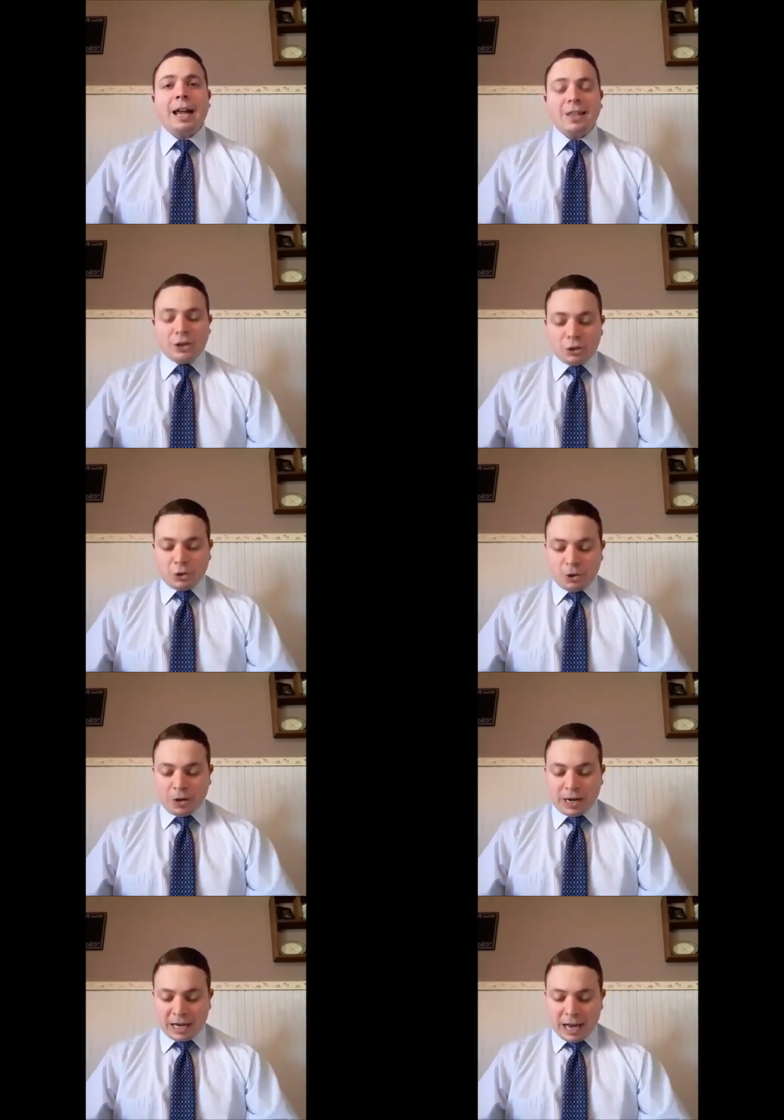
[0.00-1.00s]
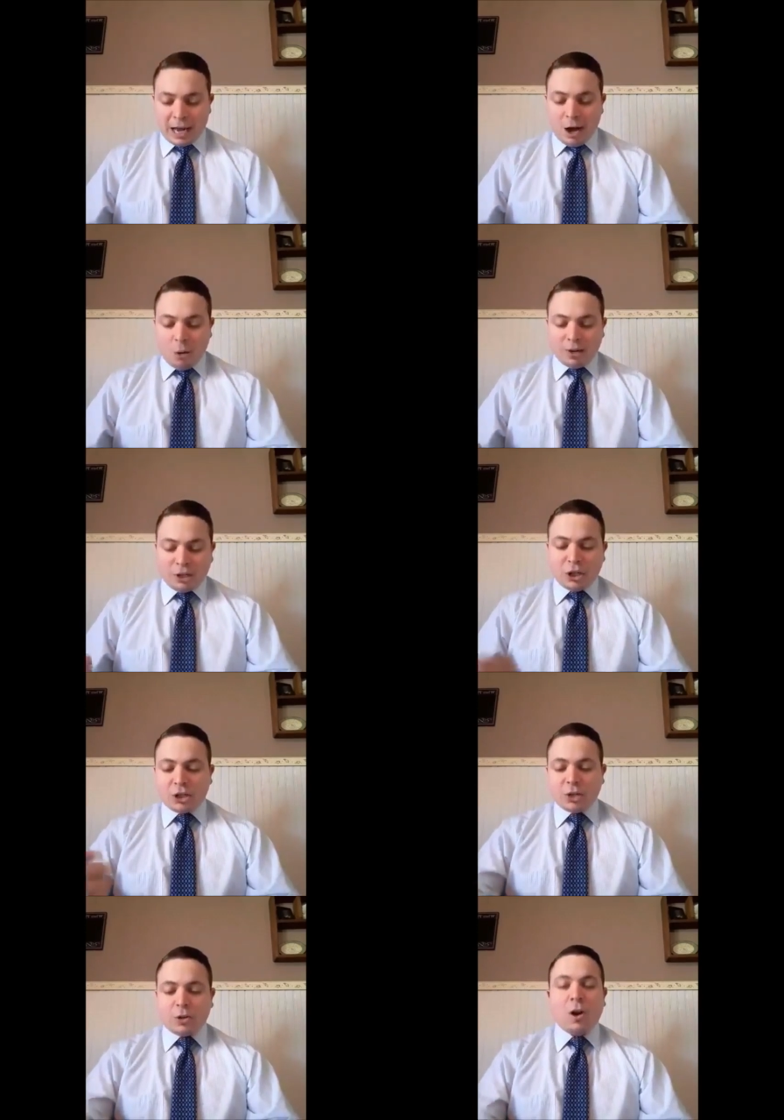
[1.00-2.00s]
And this tree was
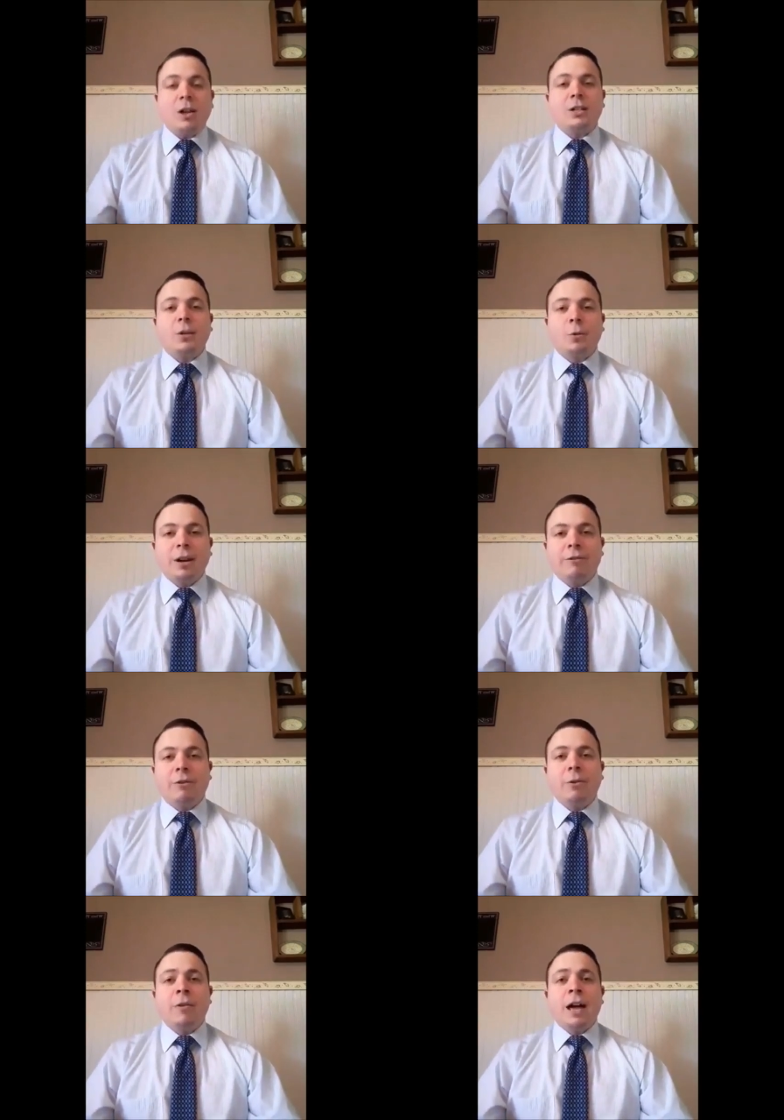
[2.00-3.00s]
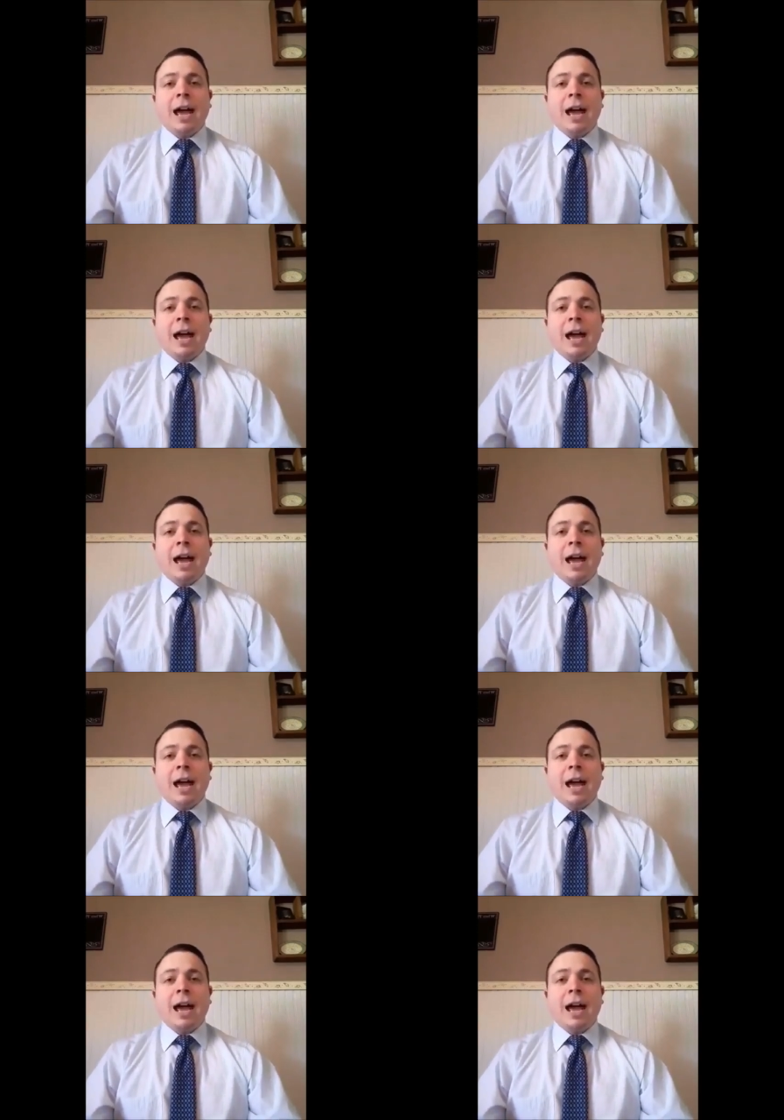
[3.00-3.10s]
just across the river.